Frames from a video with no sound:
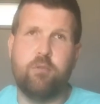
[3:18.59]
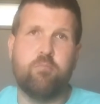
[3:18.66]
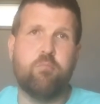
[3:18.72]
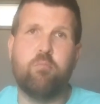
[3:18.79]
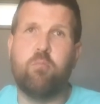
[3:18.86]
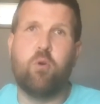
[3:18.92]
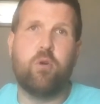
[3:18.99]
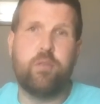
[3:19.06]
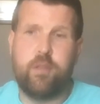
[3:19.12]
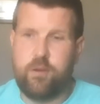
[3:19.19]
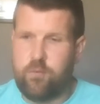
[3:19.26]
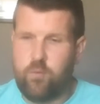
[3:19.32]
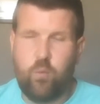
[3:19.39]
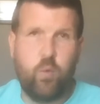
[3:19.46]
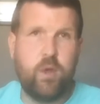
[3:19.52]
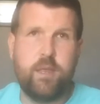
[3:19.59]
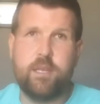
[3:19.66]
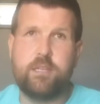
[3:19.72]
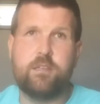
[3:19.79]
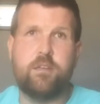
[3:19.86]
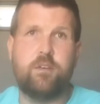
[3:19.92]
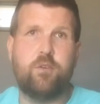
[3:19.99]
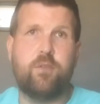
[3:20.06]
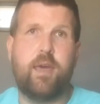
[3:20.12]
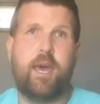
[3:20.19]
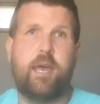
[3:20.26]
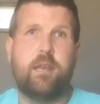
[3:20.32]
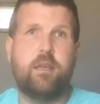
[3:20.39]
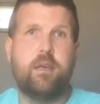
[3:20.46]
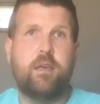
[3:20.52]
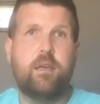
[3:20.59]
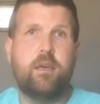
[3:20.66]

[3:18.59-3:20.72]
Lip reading: You're more than willing to do that.